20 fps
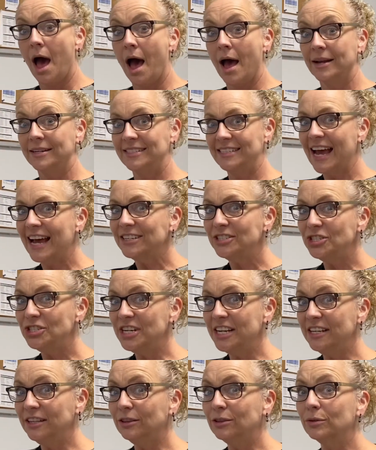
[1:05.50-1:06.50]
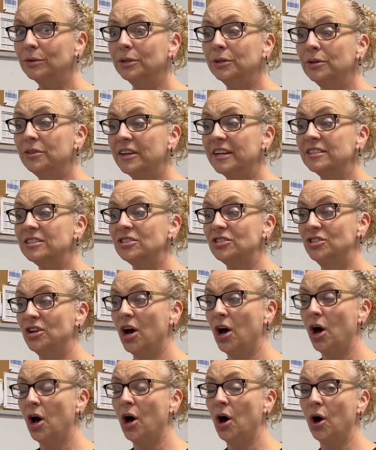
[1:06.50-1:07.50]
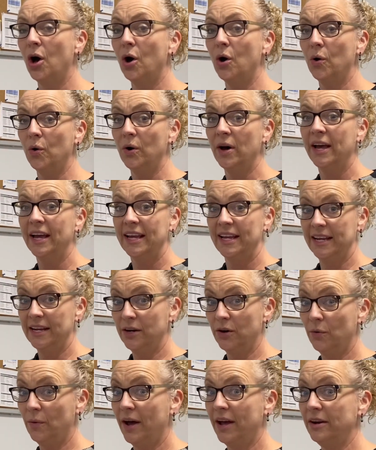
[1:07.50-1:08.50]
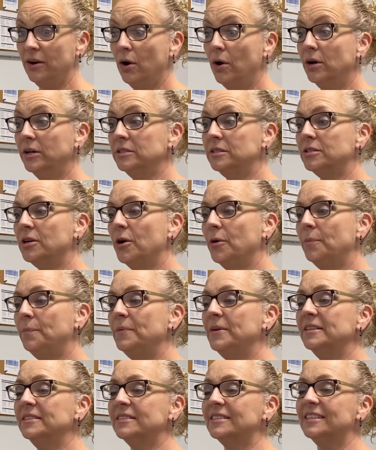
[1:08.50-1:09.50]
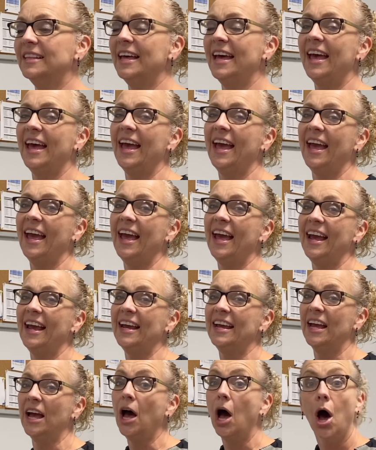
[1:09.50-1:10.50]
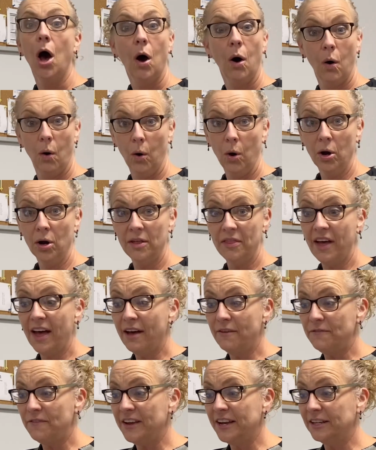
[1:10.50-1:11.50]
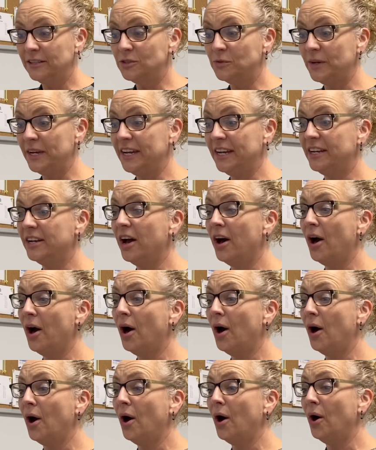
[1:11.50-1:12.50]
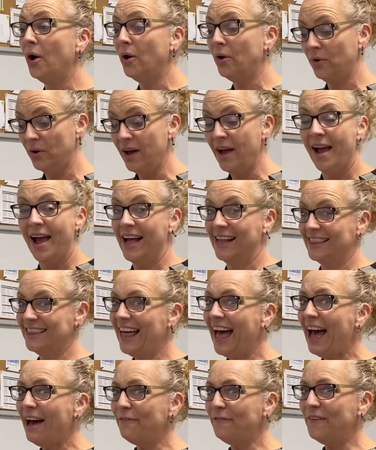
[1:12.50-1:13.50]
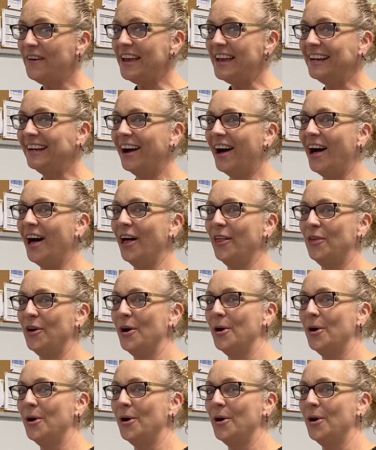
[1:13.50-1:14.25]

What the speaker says: Dashing through the snow in a one-horse open sleigh. O'er the fields we go, laughing all the